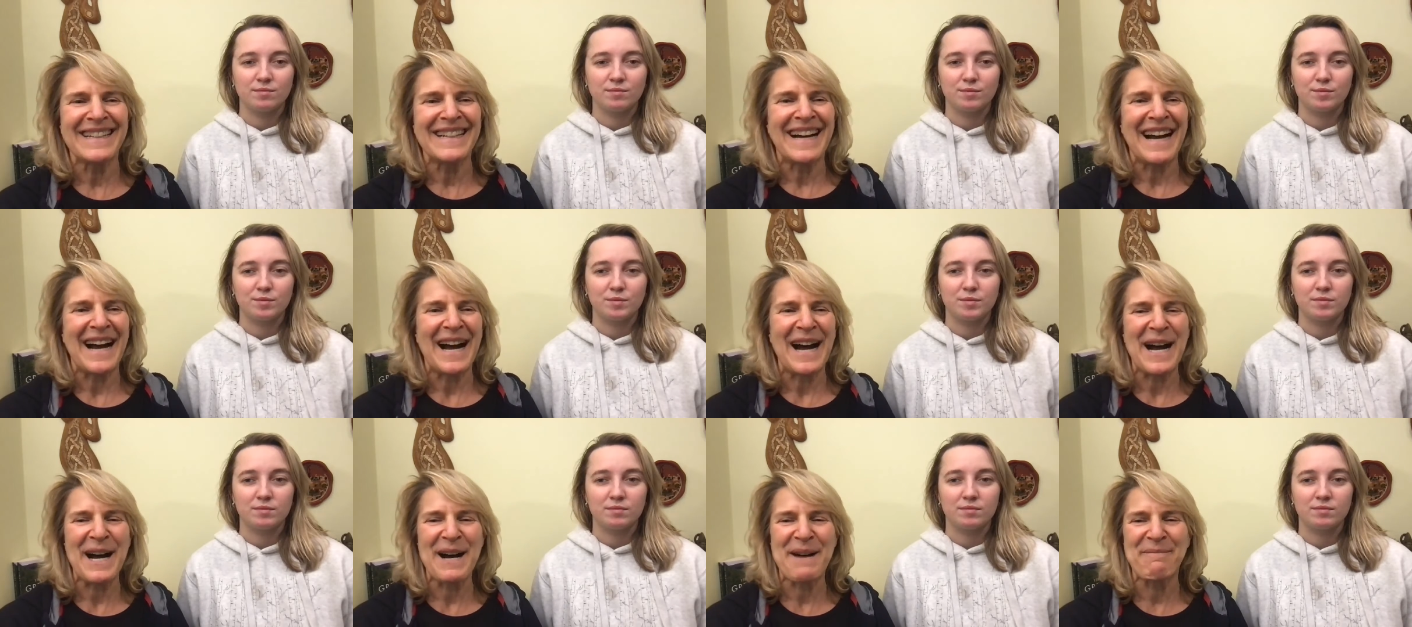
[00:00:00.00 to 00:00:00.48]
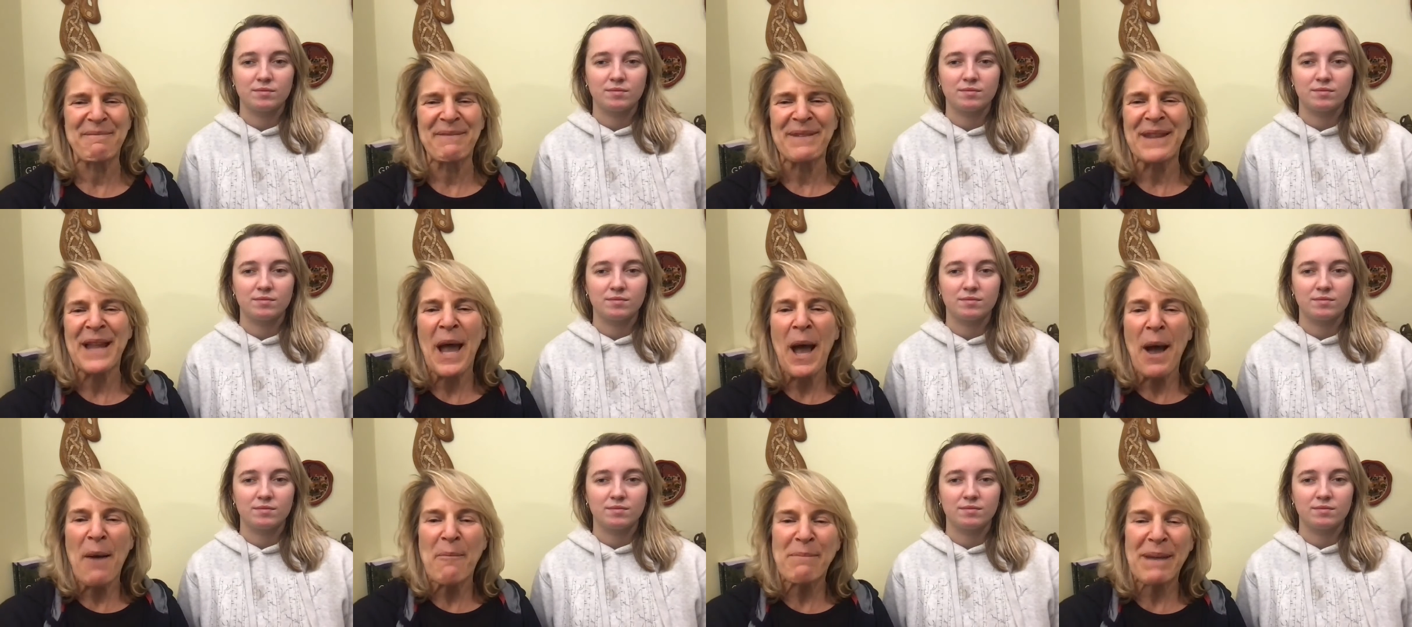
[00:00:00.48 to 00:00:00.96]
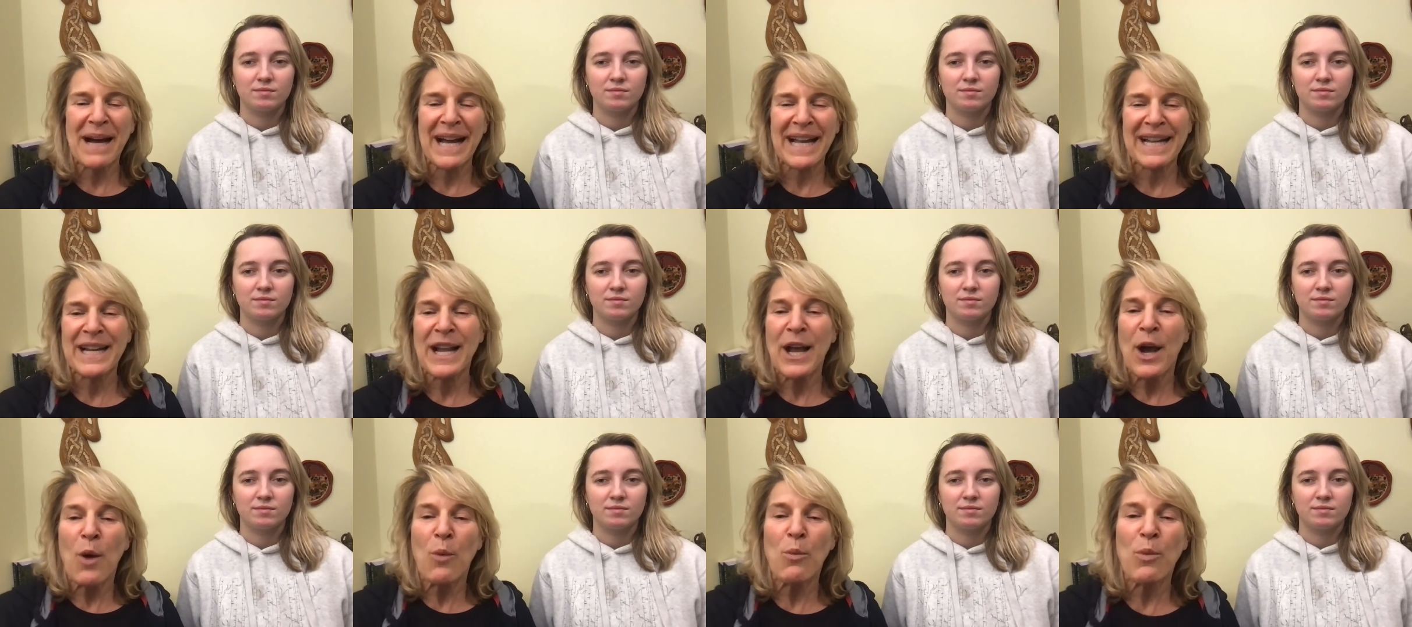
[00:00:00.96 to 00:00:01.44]
Speaker 1: Um, but
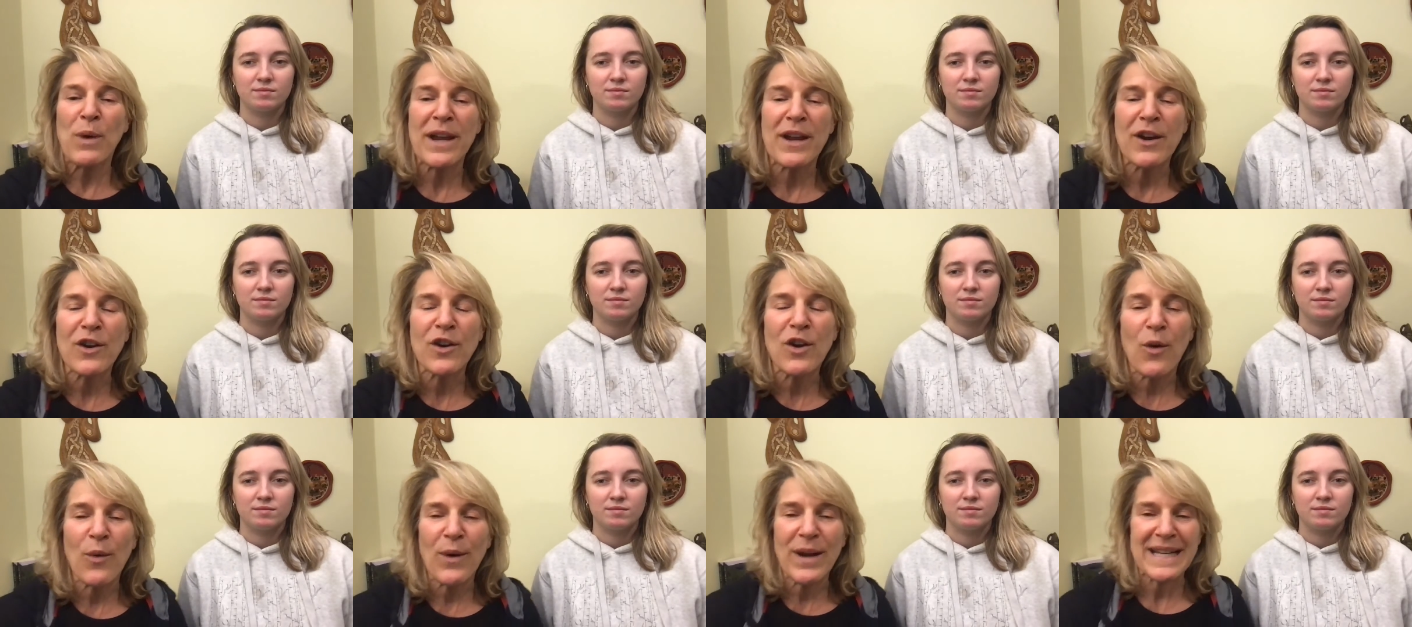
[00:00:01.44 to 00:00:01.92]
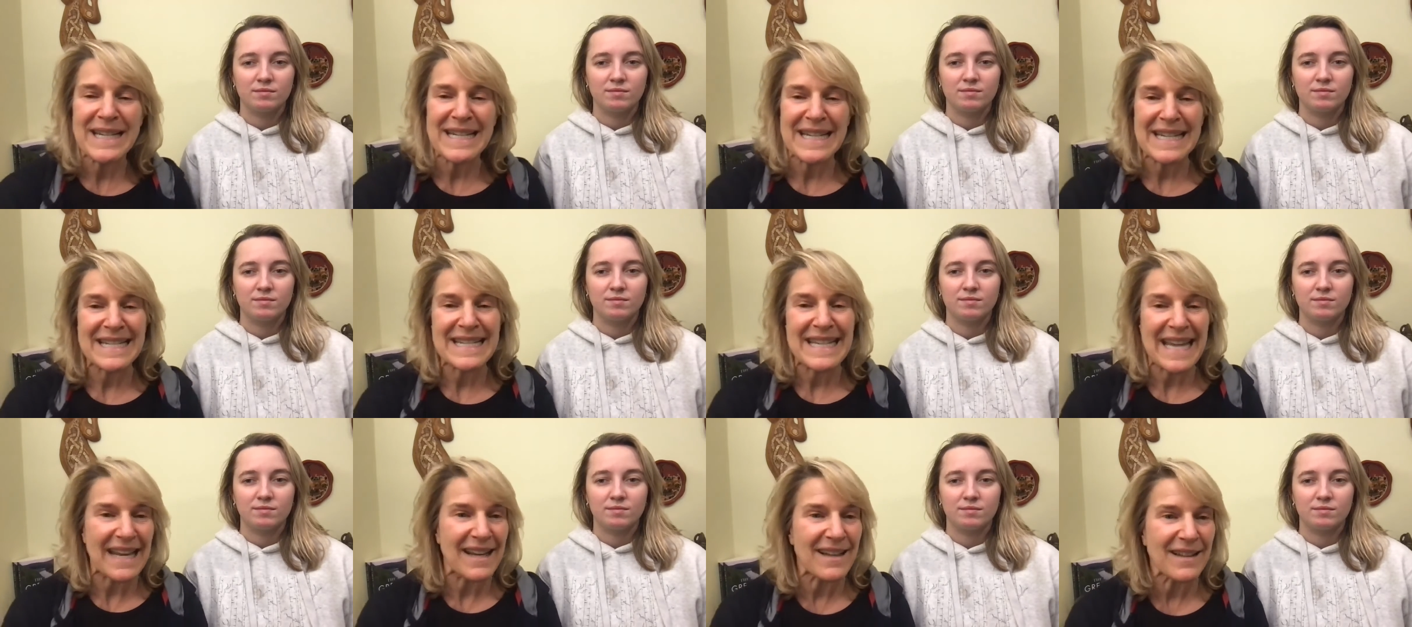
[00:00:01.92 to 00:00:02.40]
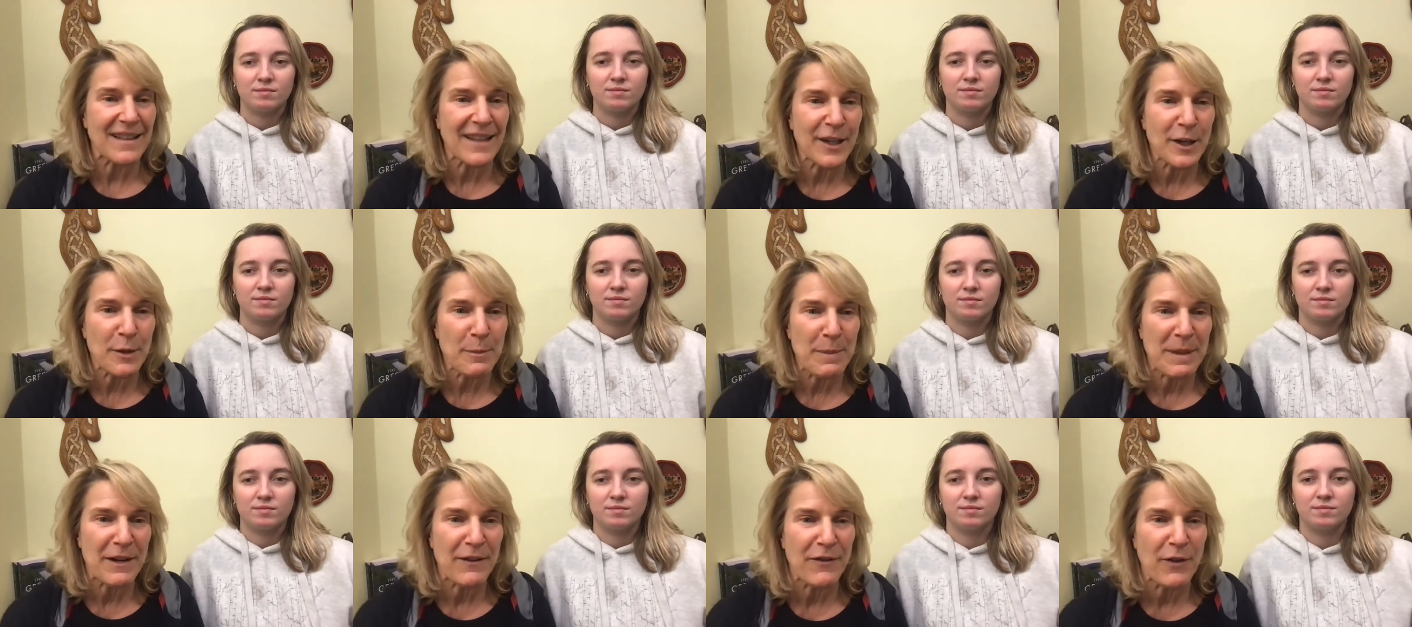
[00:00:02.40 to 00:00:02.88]
we are going to take a little
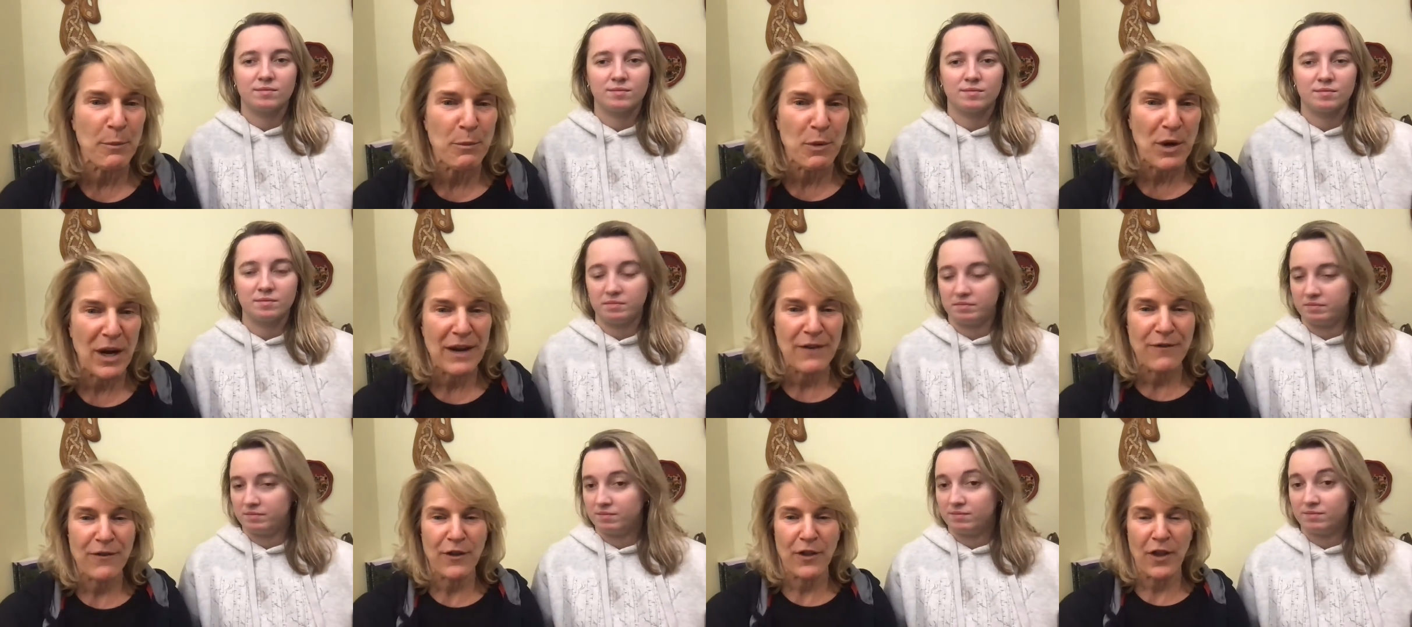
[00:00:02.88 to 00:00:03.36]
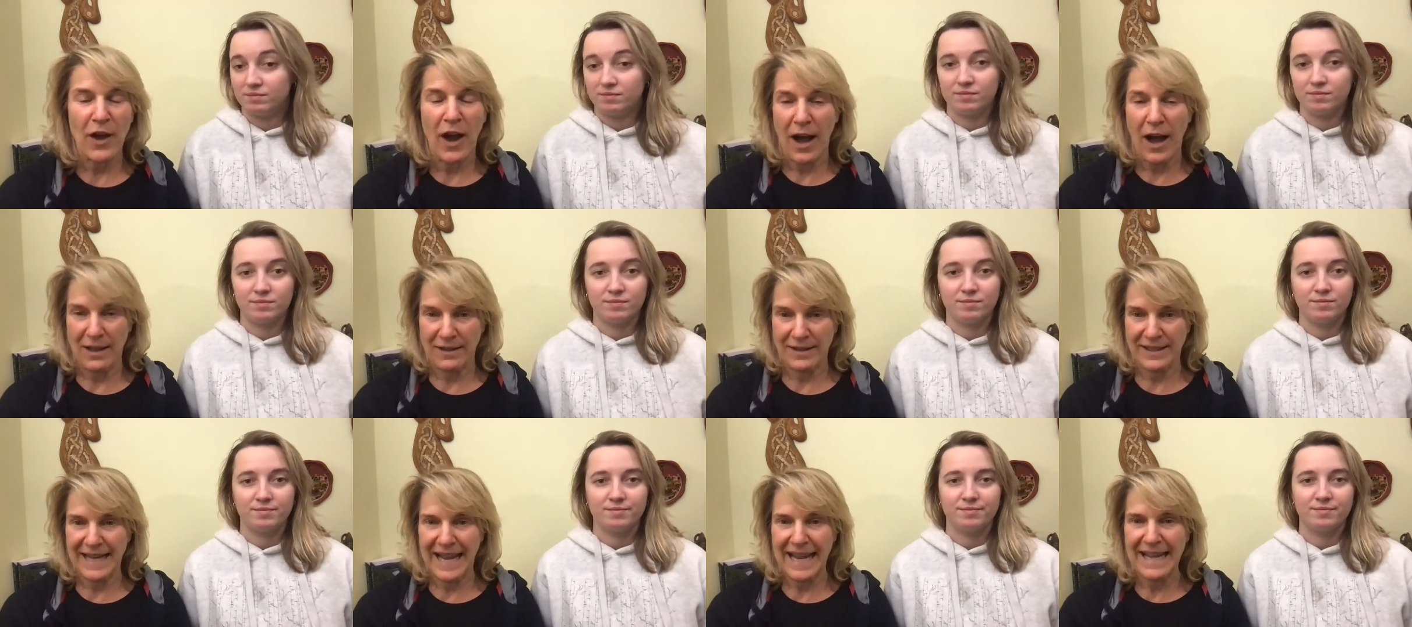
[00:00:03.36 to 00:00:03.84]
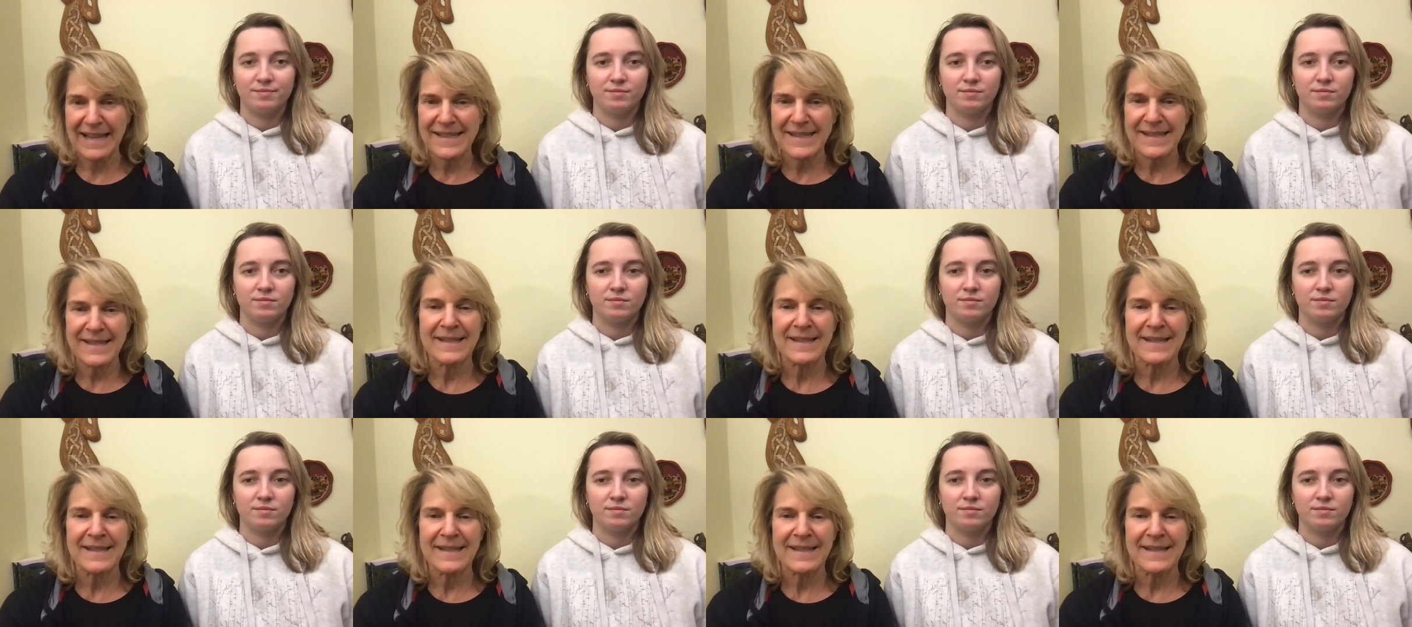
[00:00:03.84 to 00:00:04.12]
bit of a break for the holidays